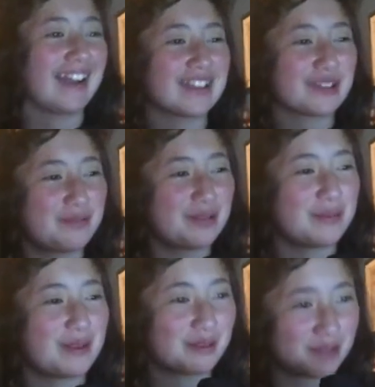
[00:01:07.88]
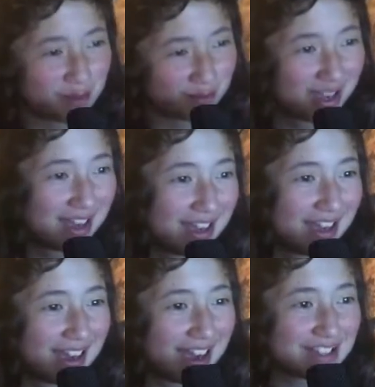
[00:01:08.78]
I just poop out some.
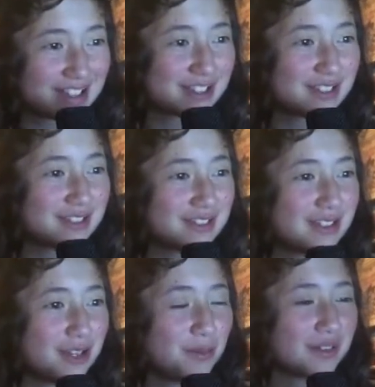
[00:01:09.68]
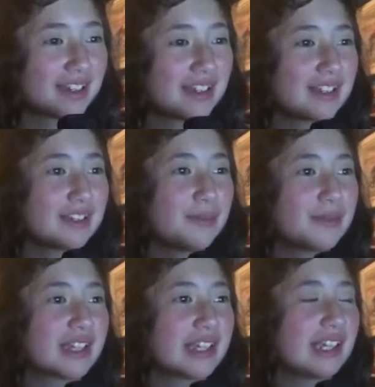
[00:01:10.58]
I just duplicate.
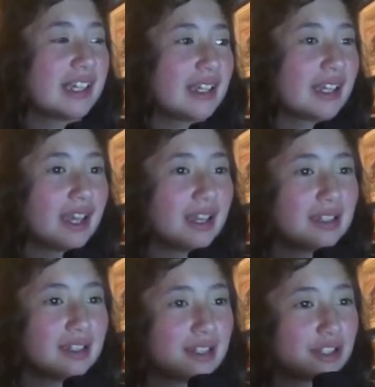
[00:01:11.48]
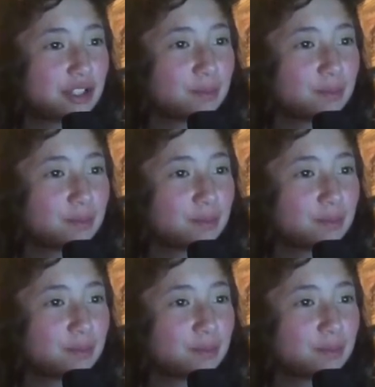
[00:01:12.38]
duplicate.